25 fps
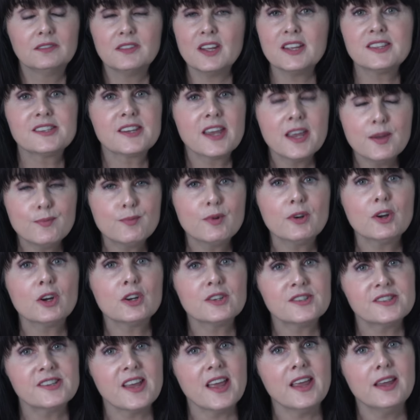it's keeping
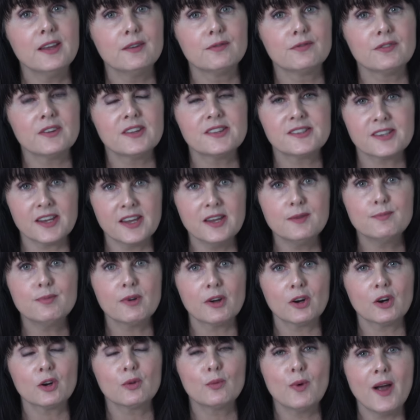her safe, it's
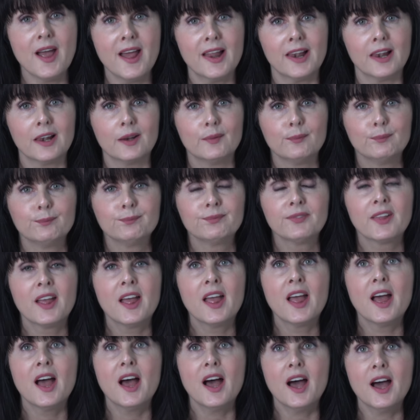keeping her well.
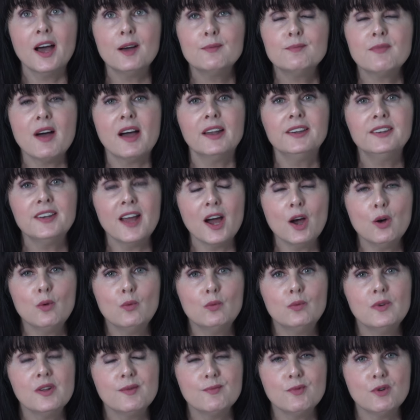And now
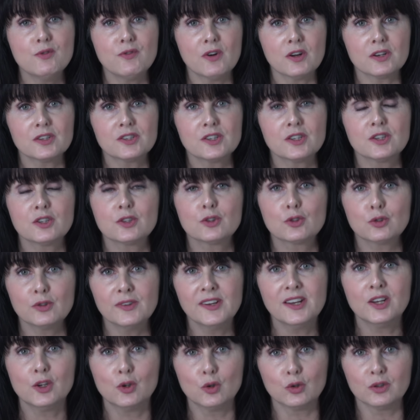we'll move on to the
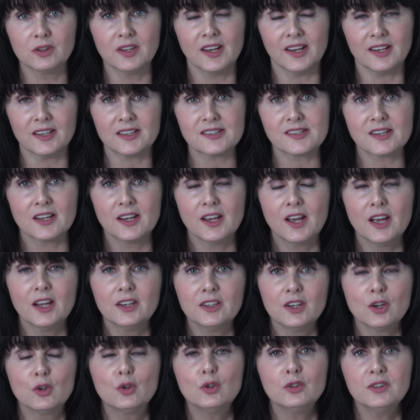three good things.
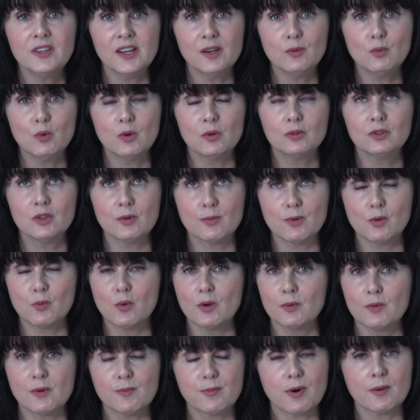Now, good thing number
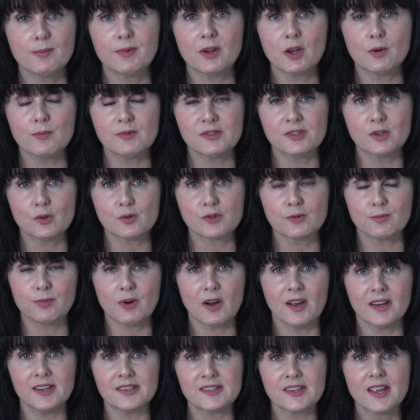one will probably come as no
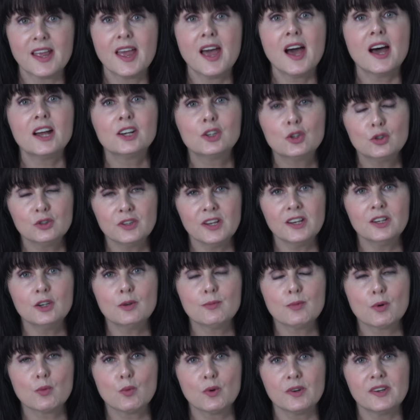surprise. And good thing
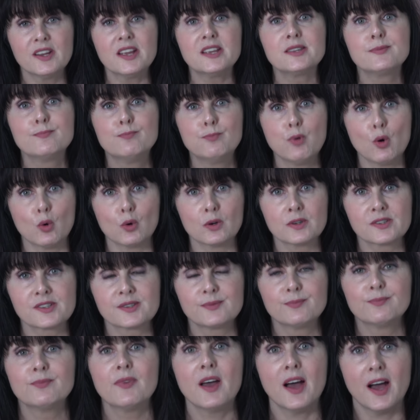number one is
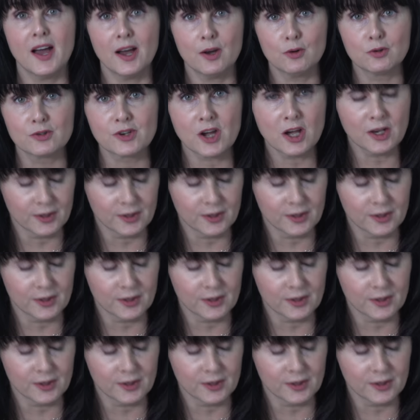books. Hold